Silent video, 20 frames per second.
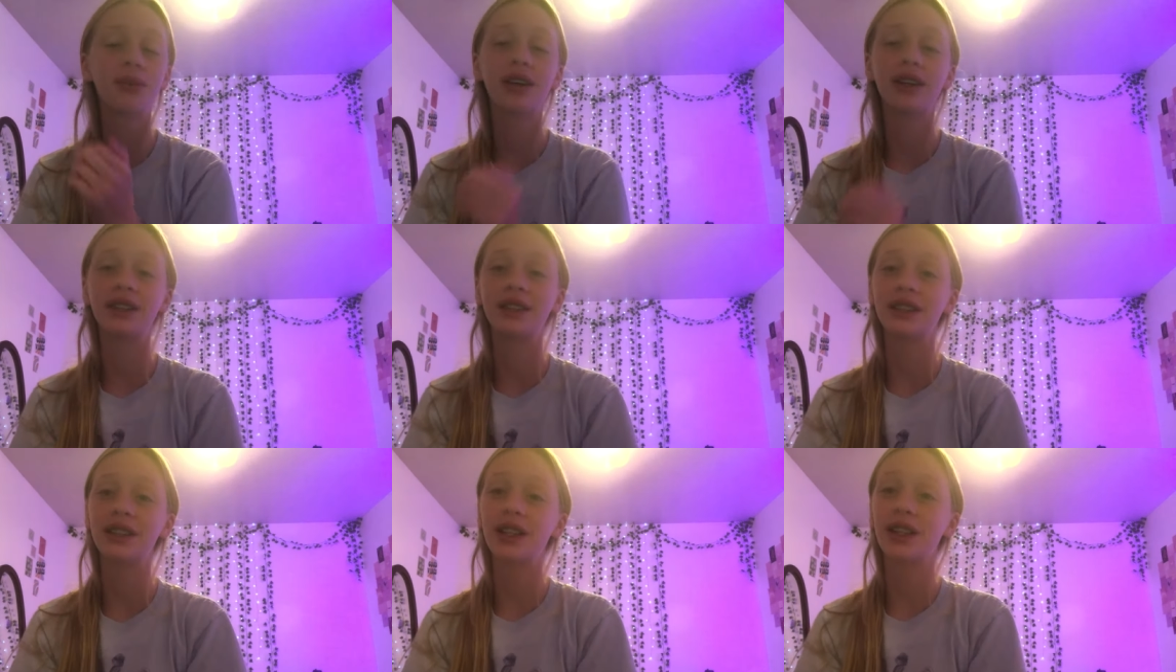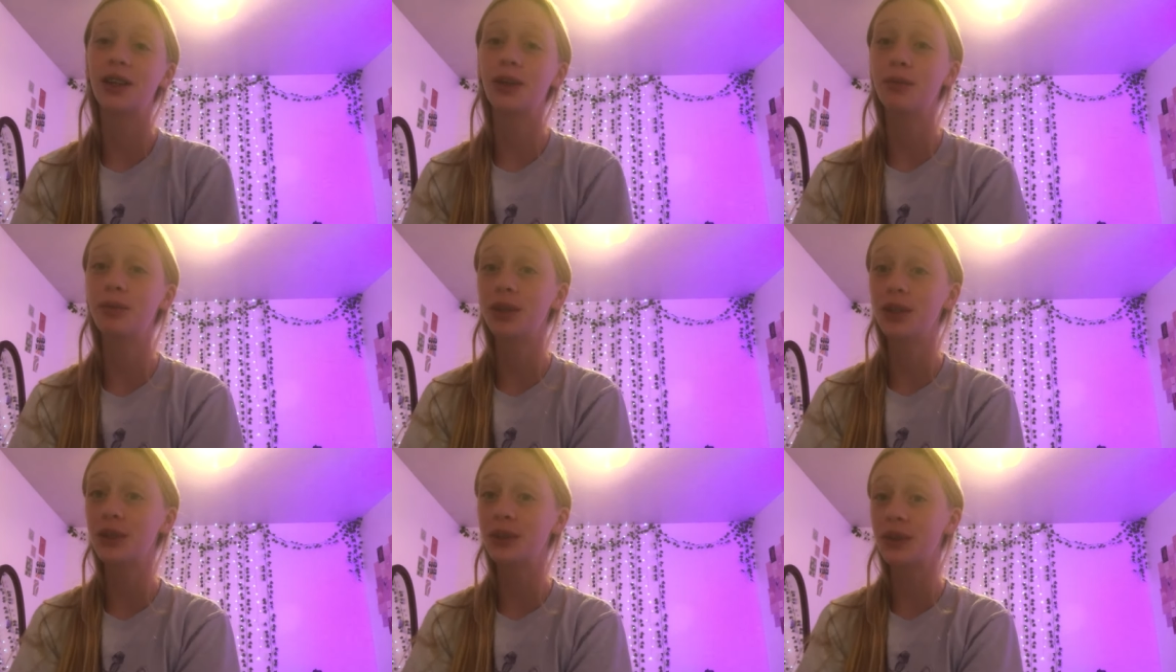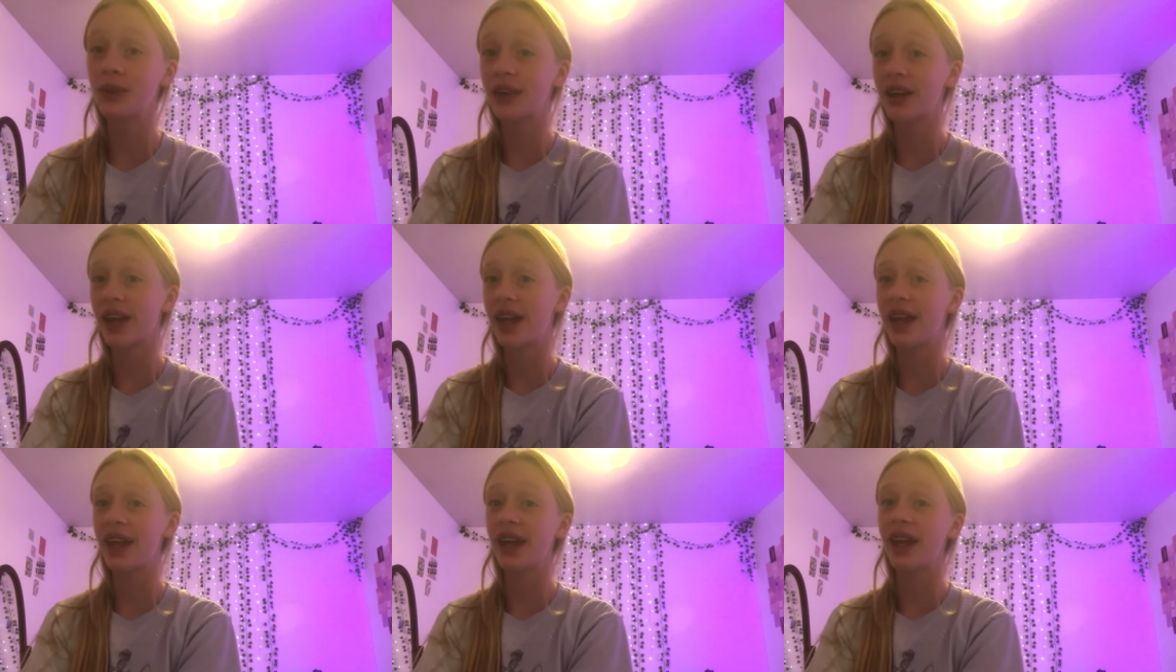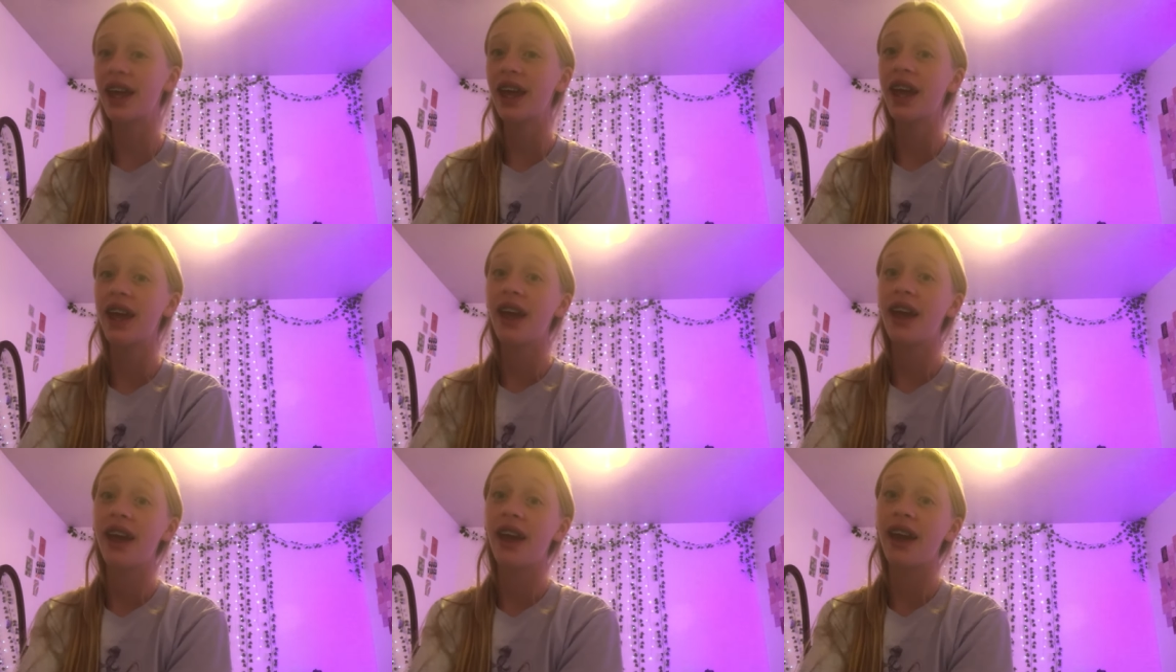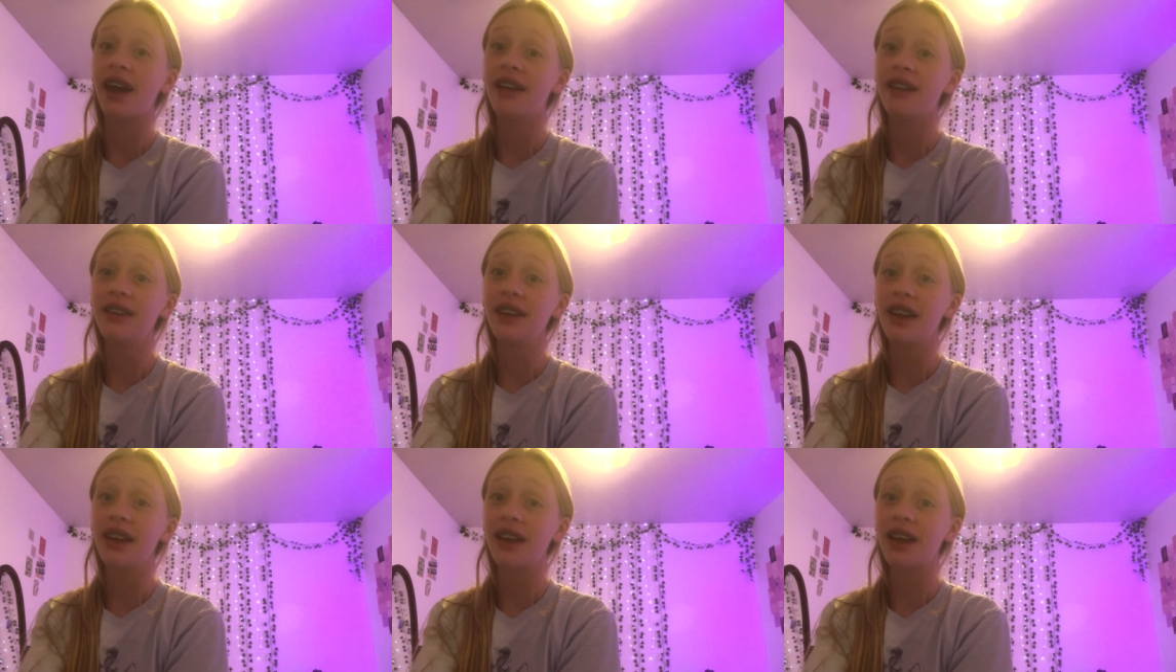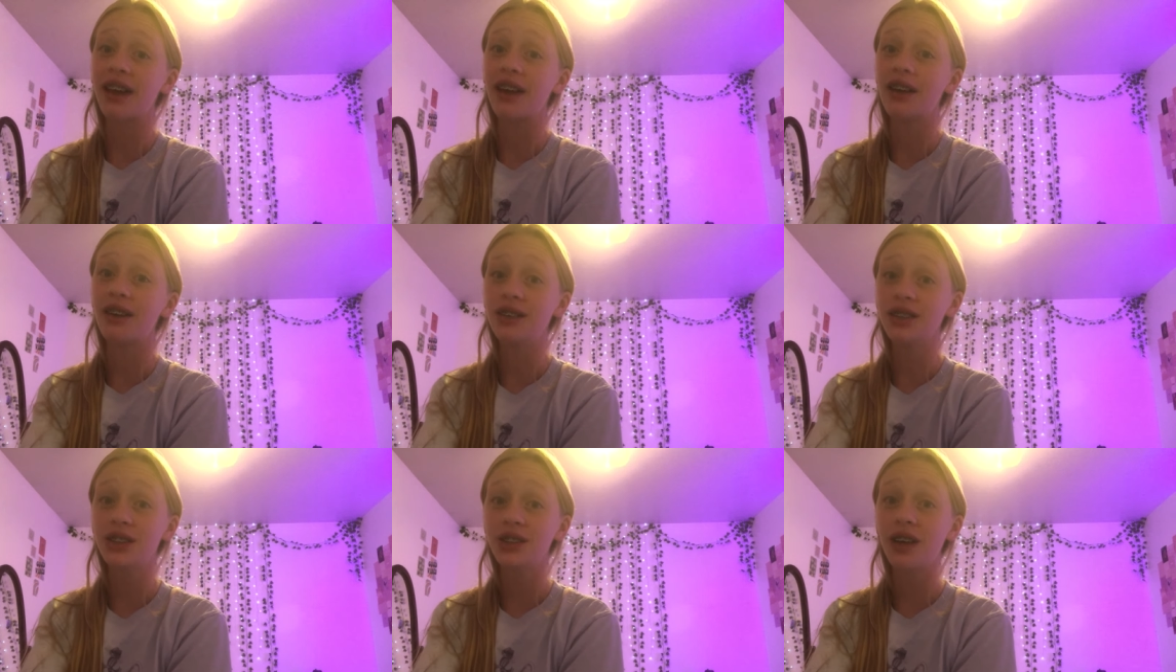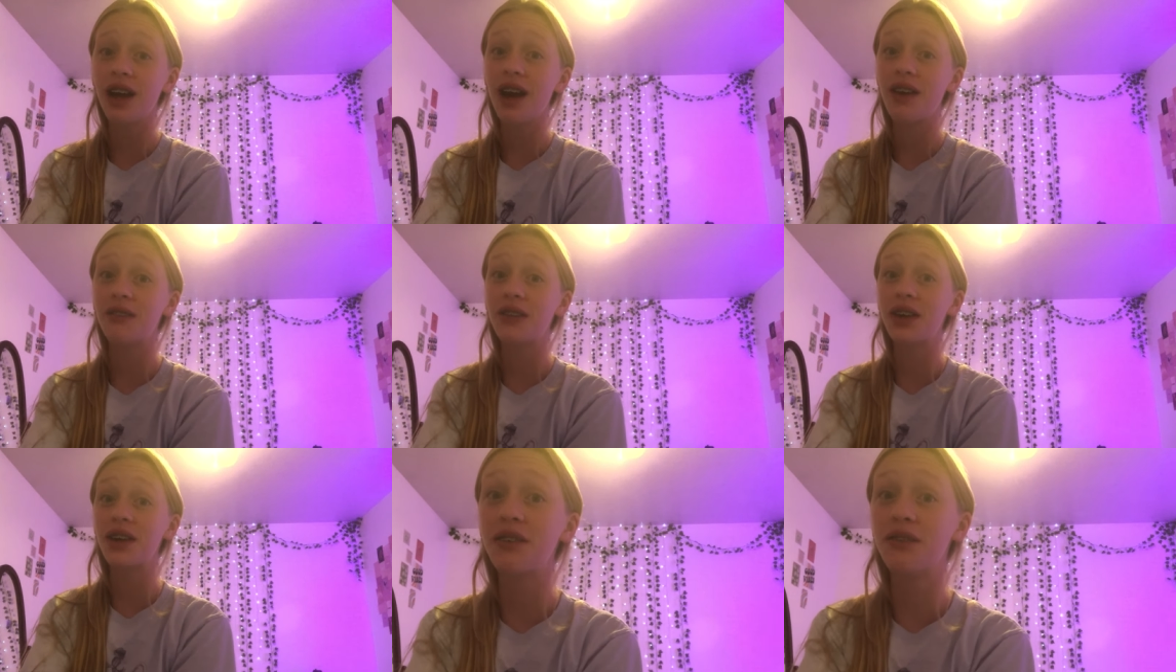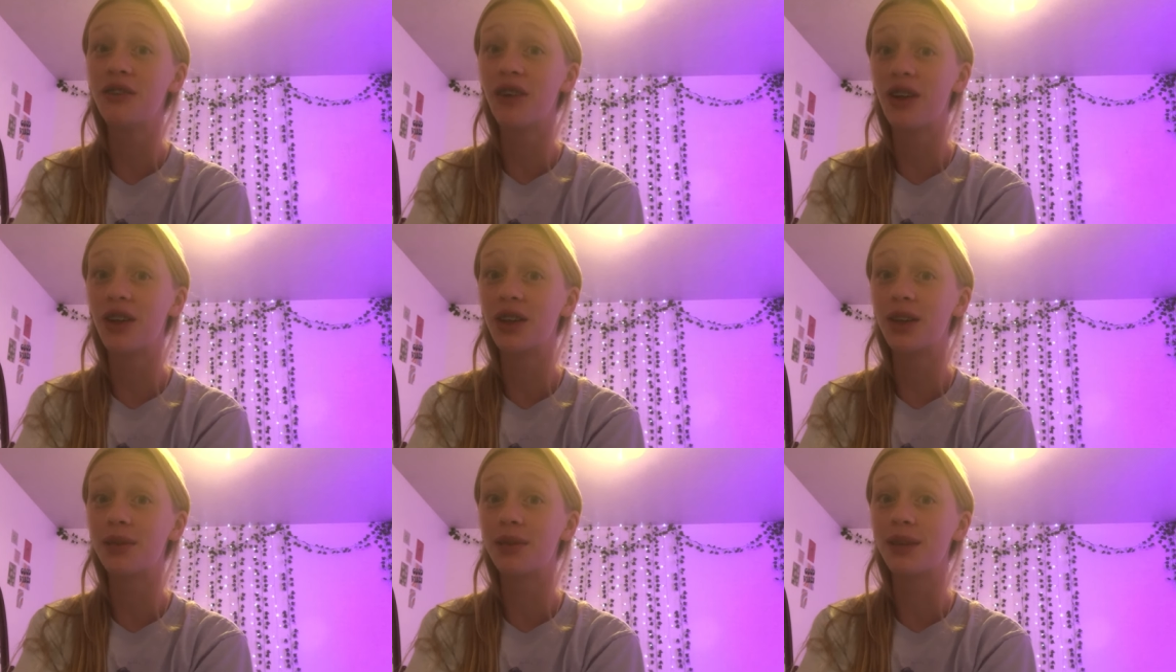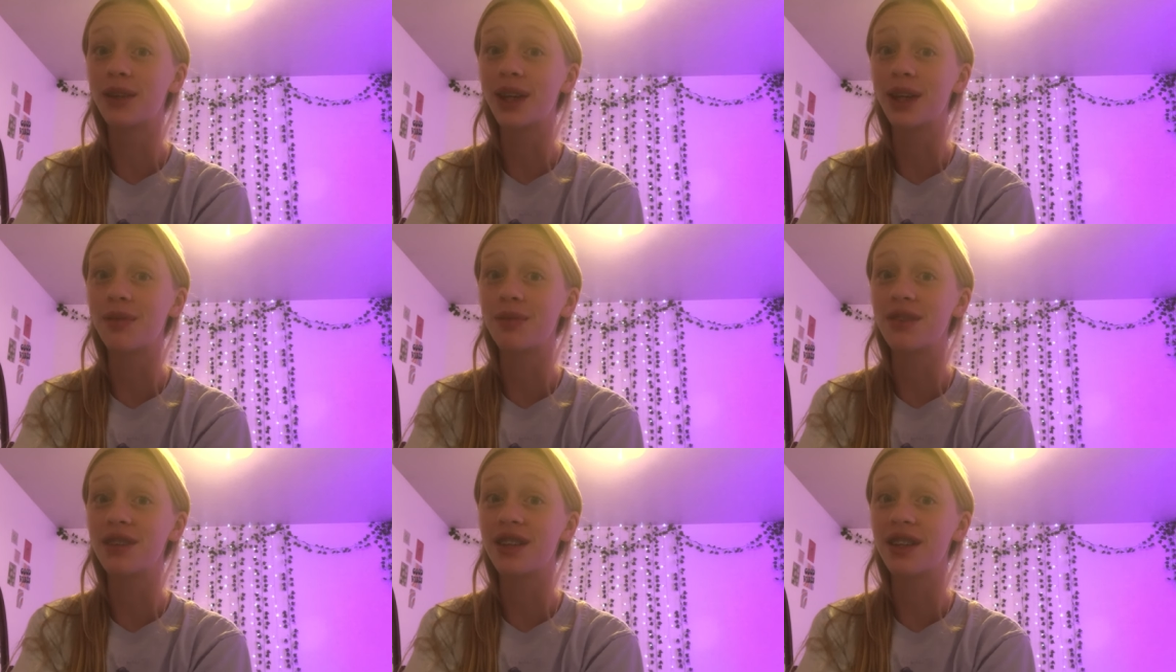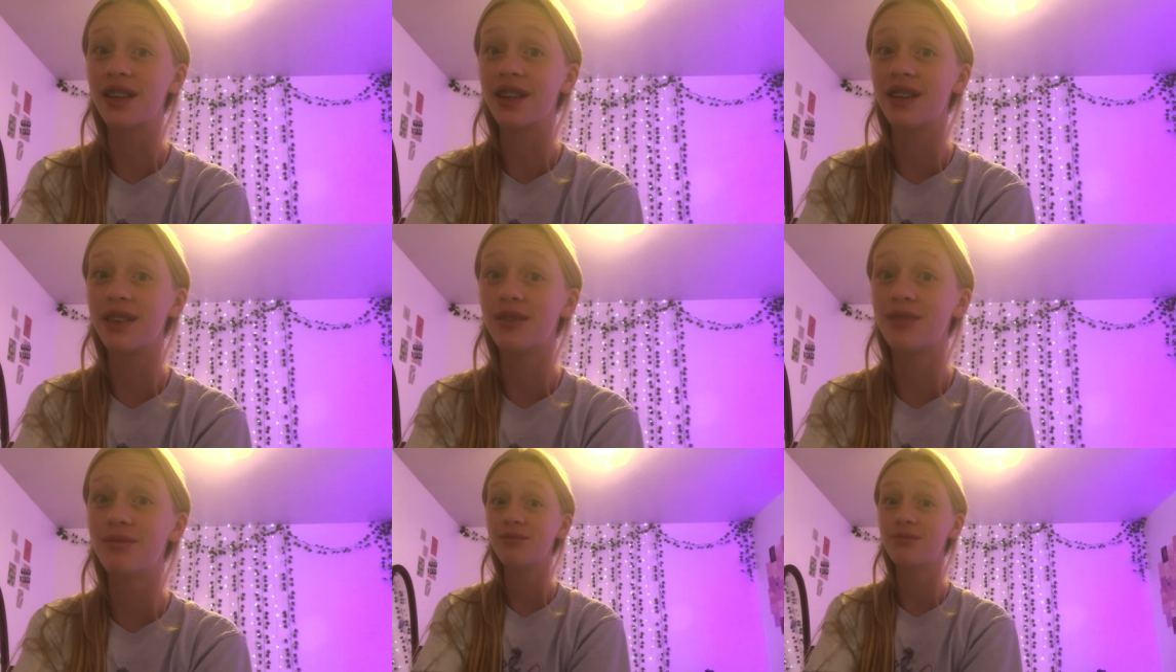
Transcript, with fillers: but I hope I do okay. And then I also have a volleyball game today.